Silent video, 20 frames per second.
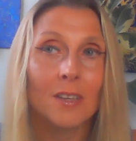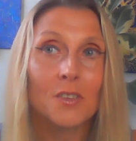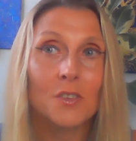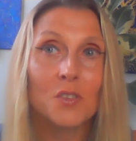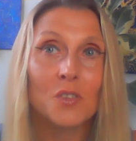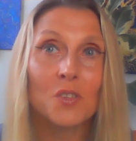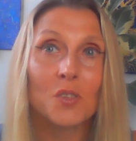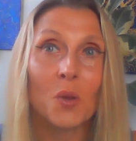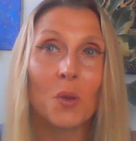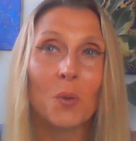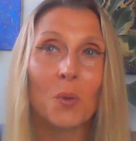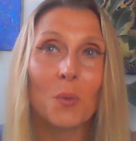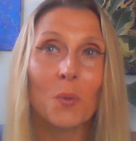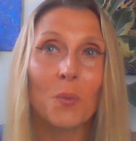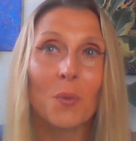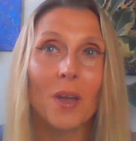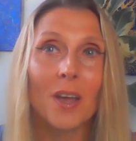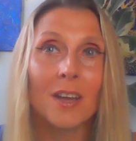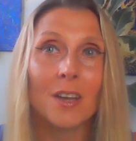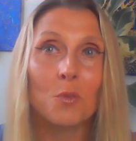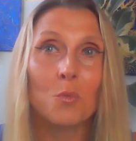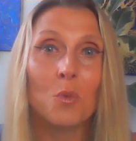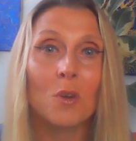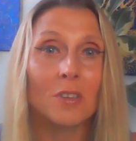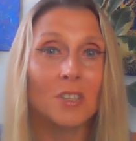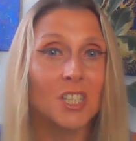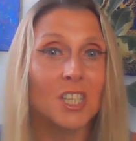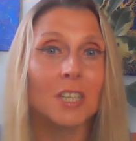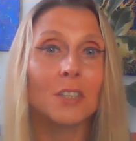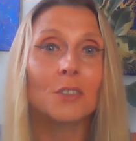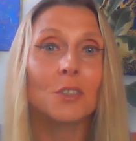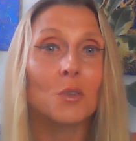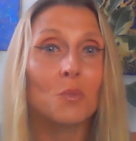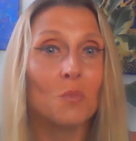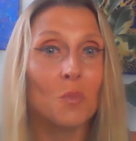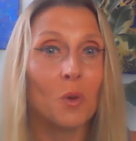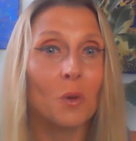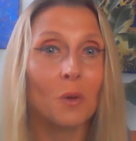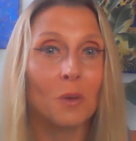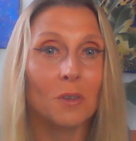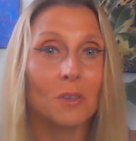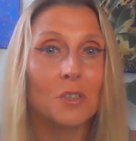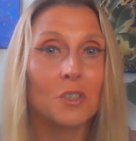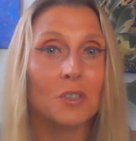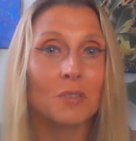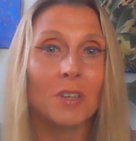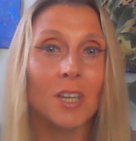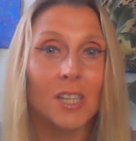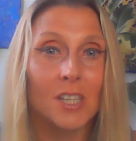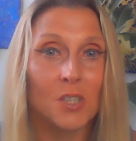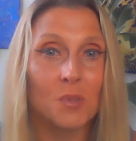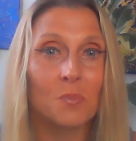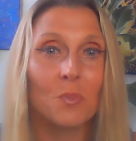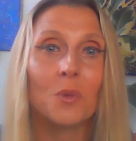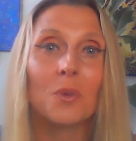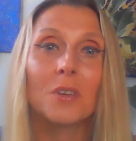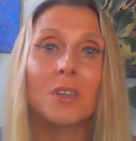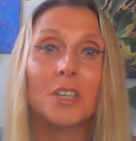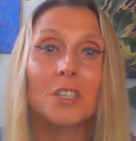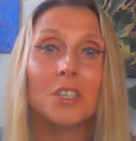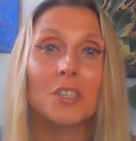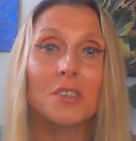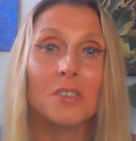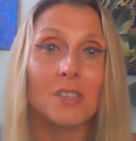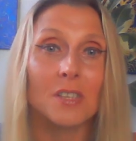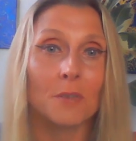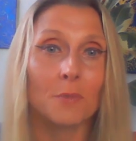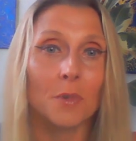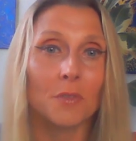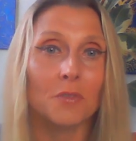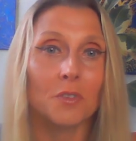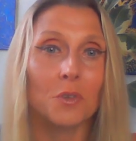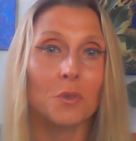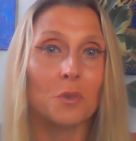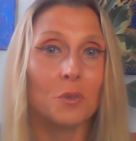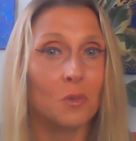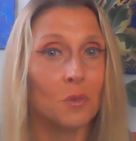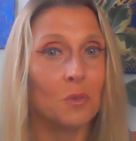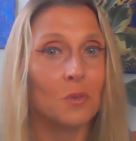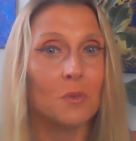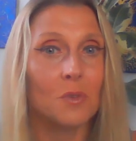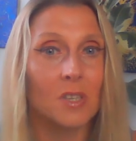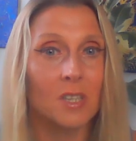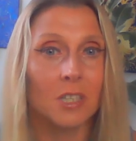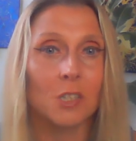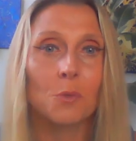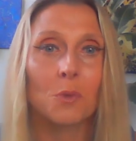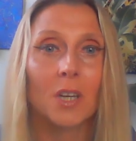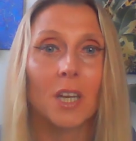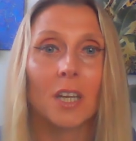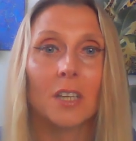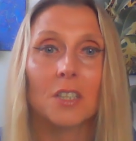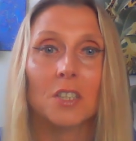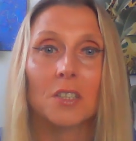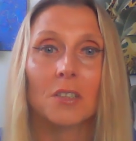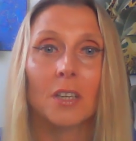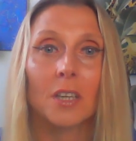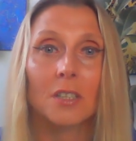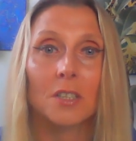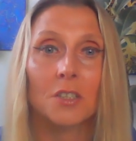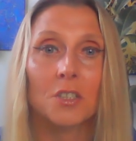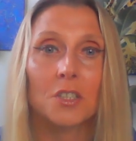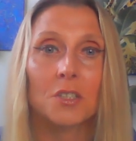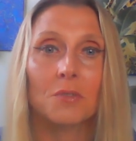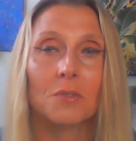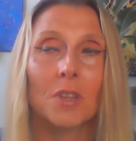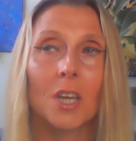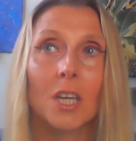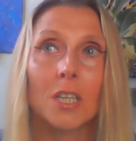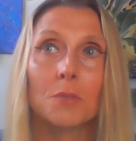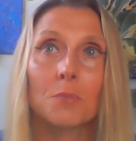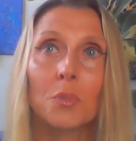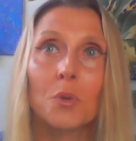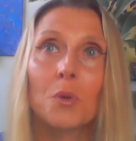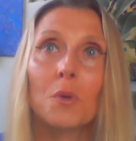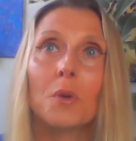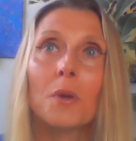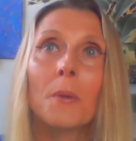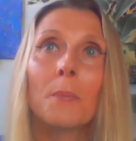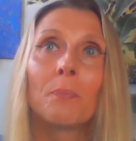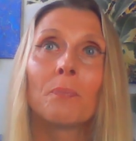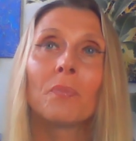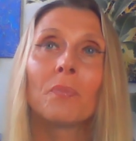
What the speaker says: So I won't tell you more to not spoil it to some of you who still would like to get into that book.